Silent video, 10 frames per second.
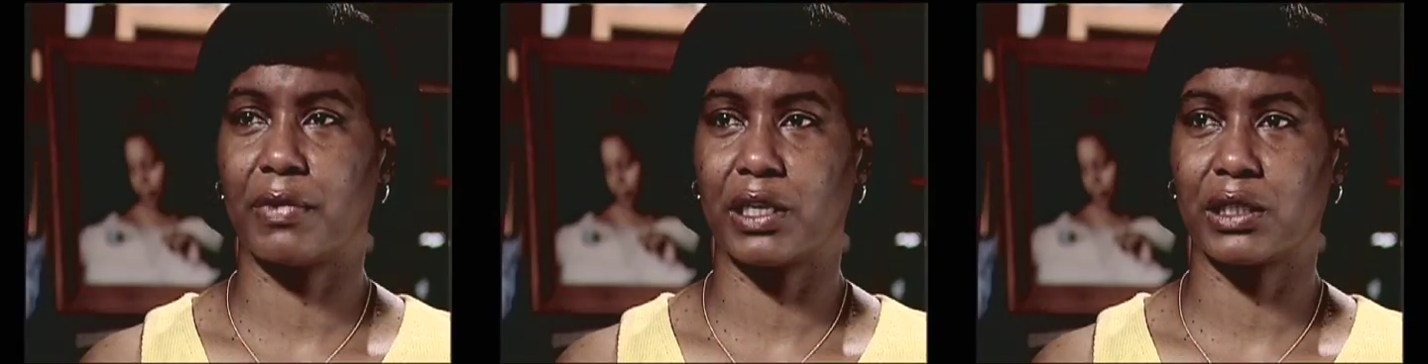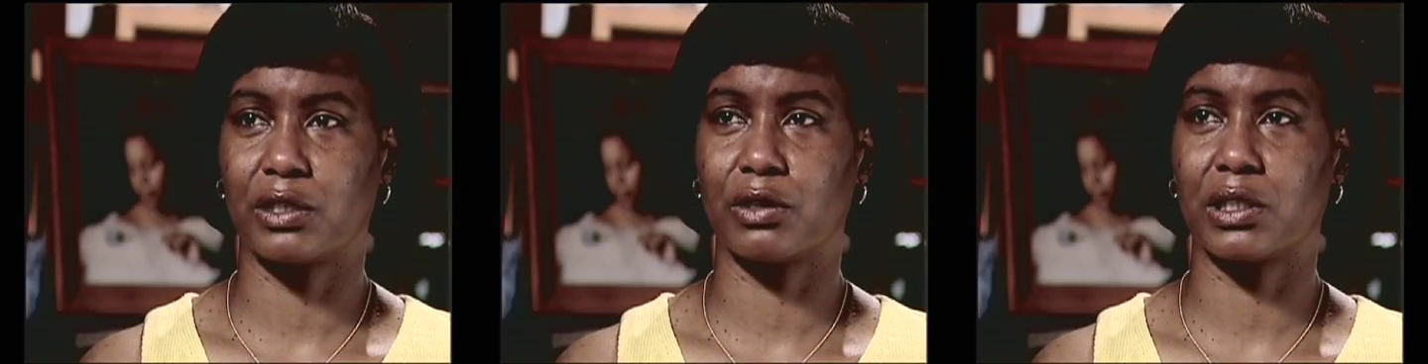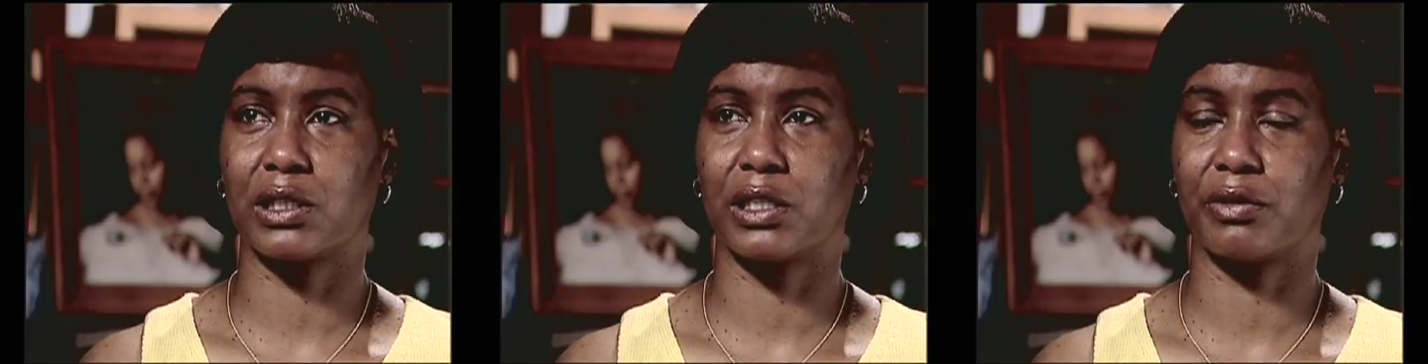I said to her,
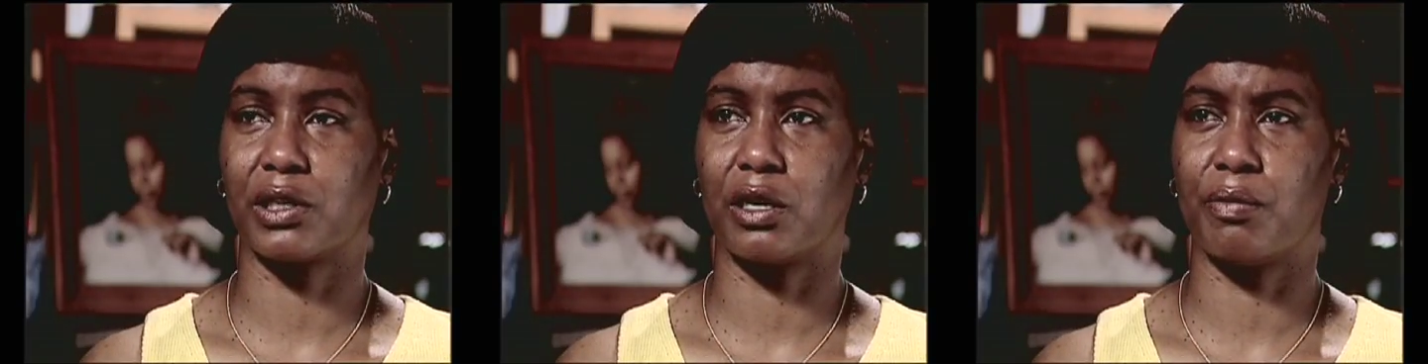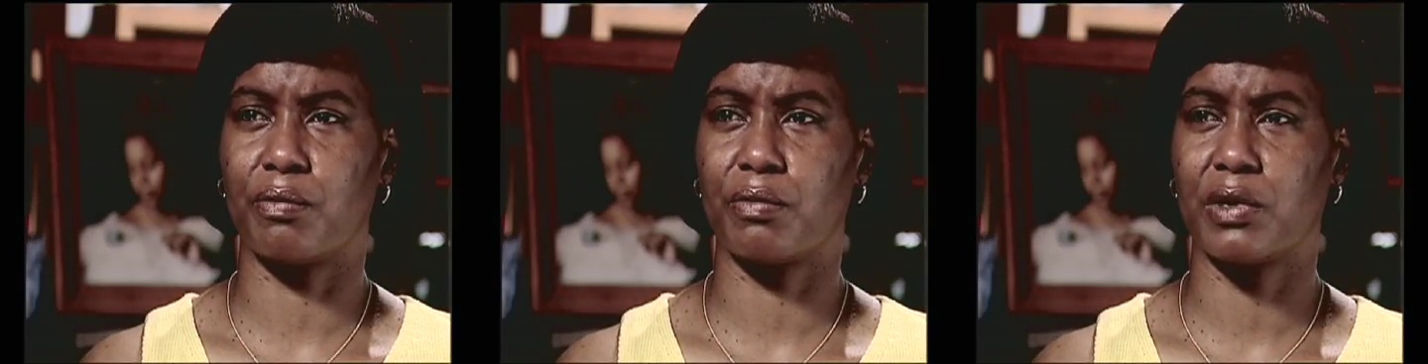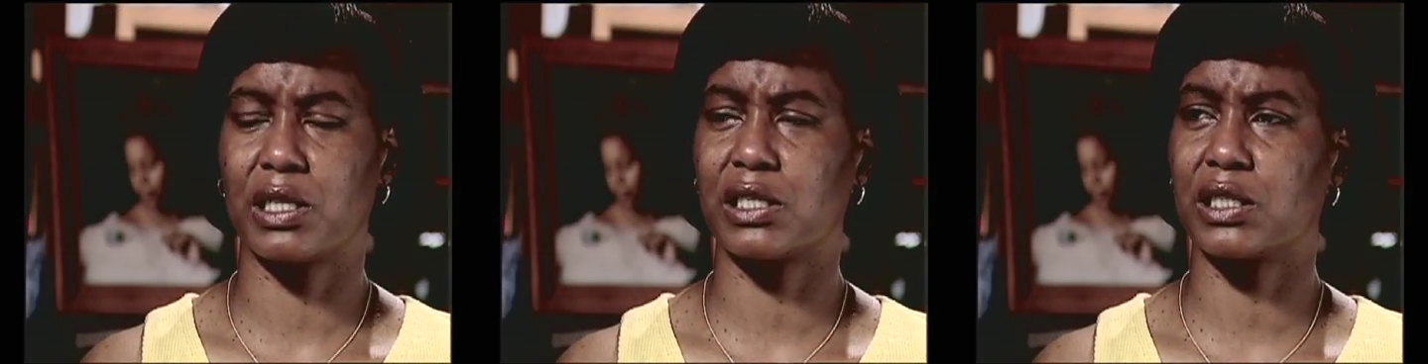"Terry,
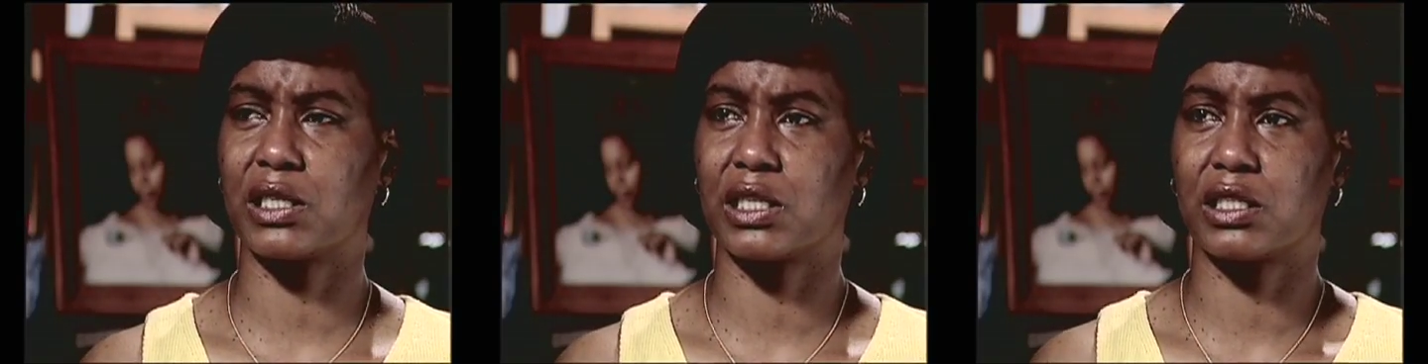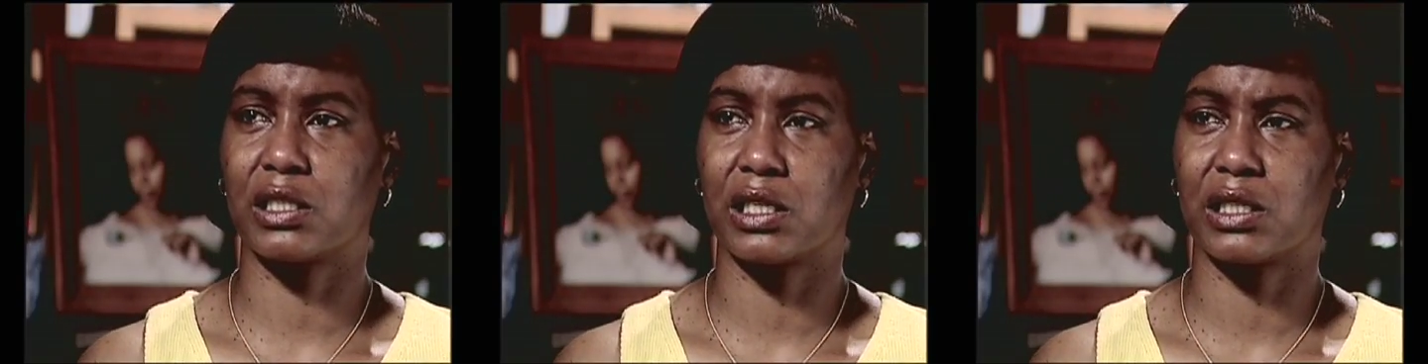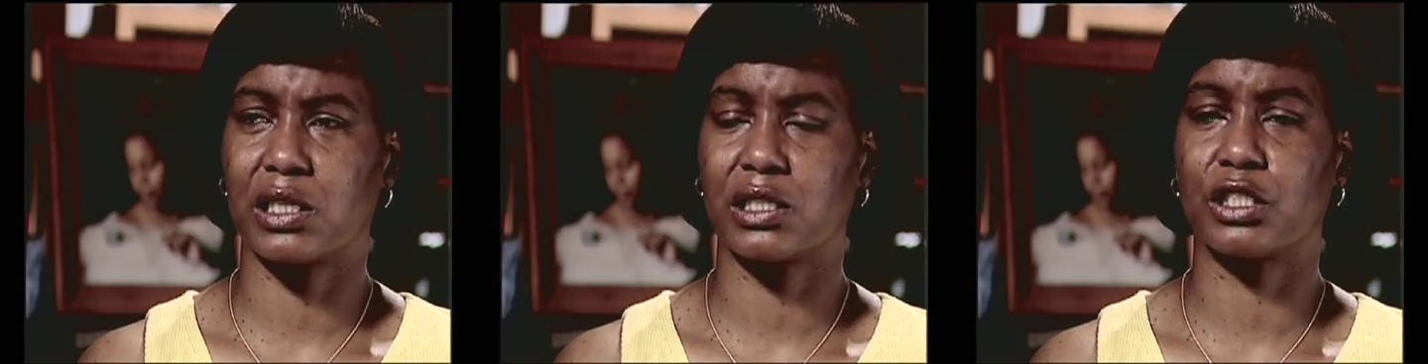it says
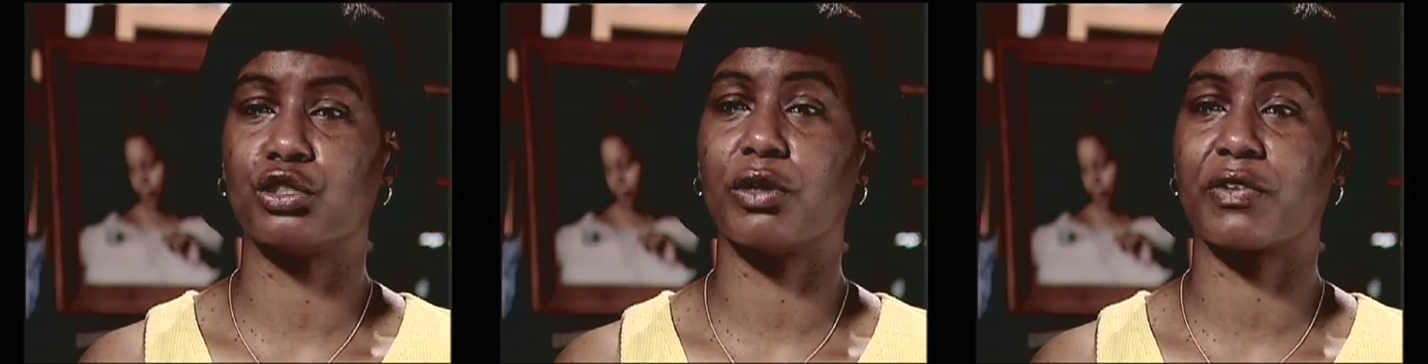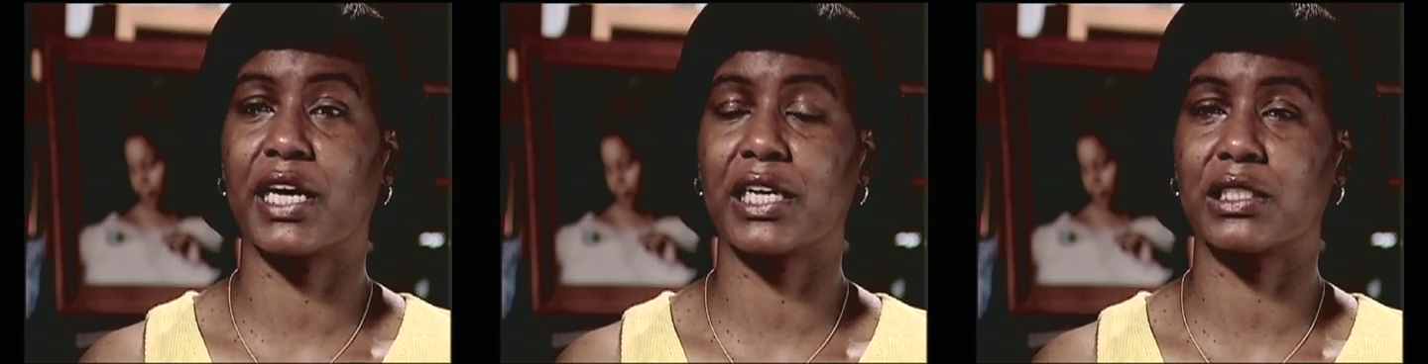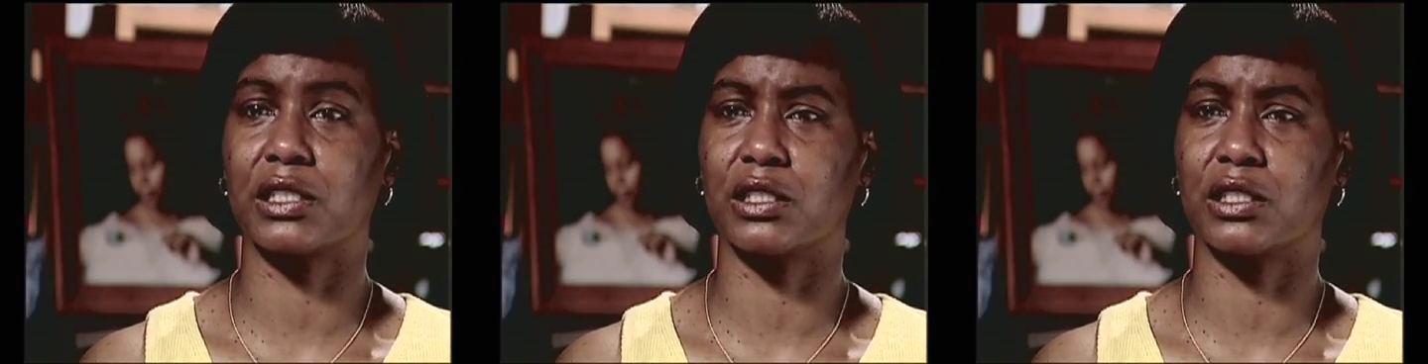that you have cancer."